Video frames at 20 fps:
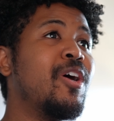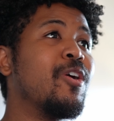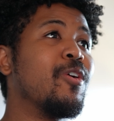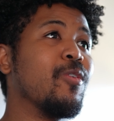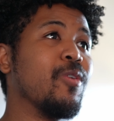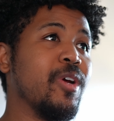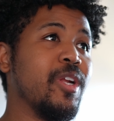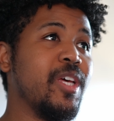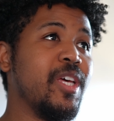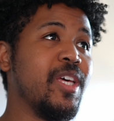
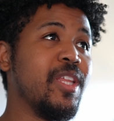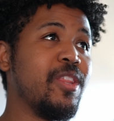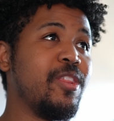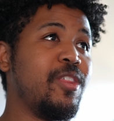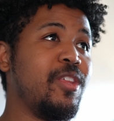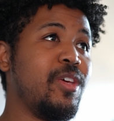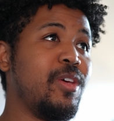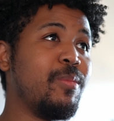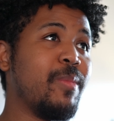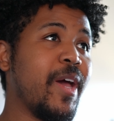We're going to hit
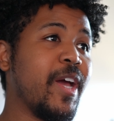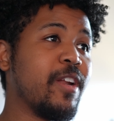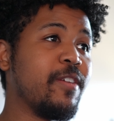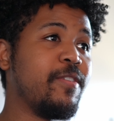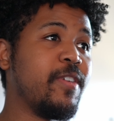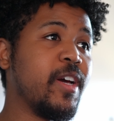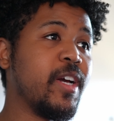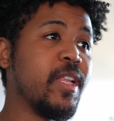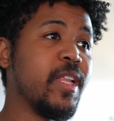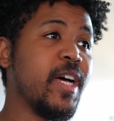the
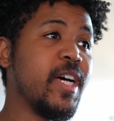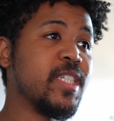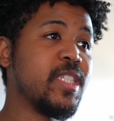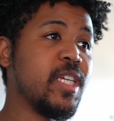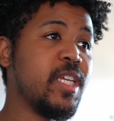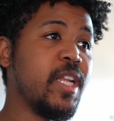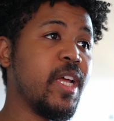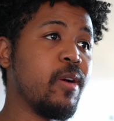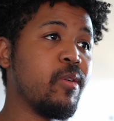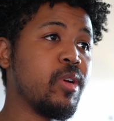magnifying glass,
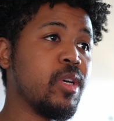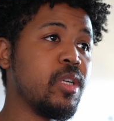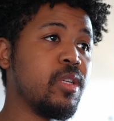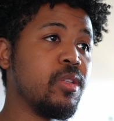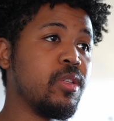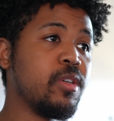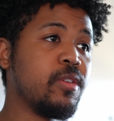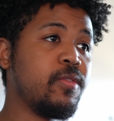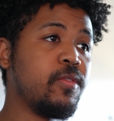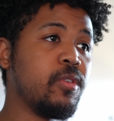and now we're going to
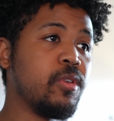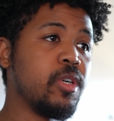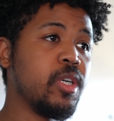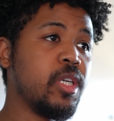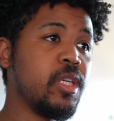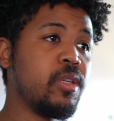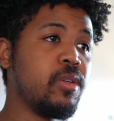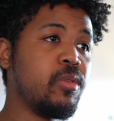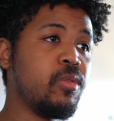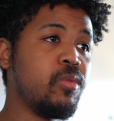look for
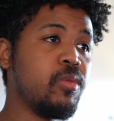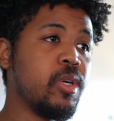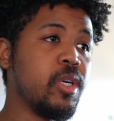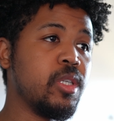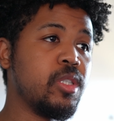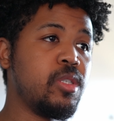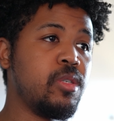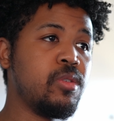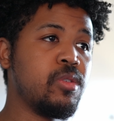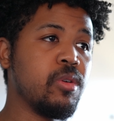it. We're
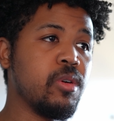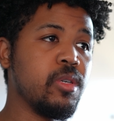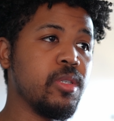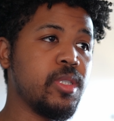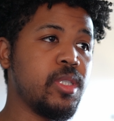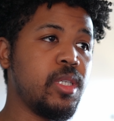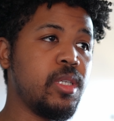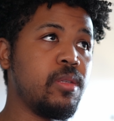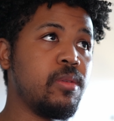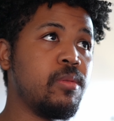at tutorial
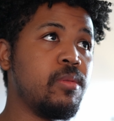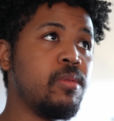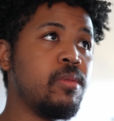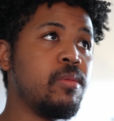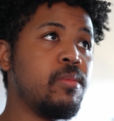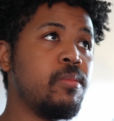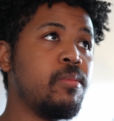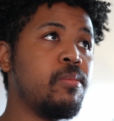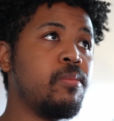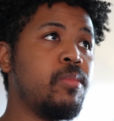scene.
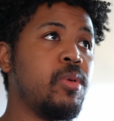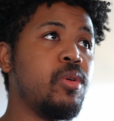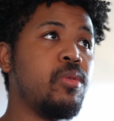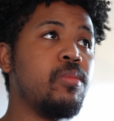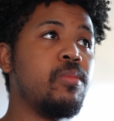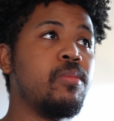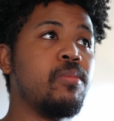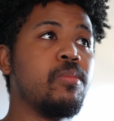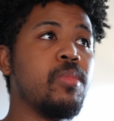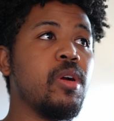
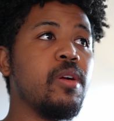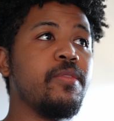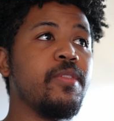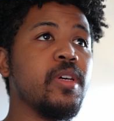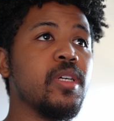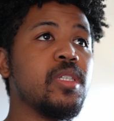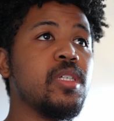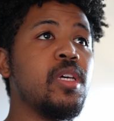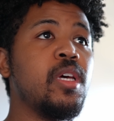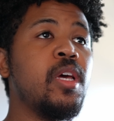Boom,
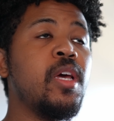perfect.